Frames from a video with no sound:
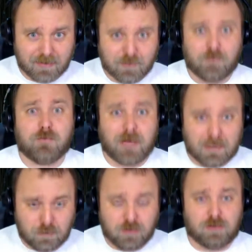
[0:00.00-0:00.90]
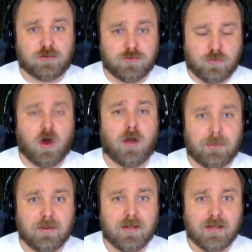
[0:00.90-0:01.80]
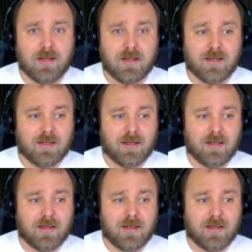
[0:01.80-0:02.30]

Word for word: The frames just drop. Yep.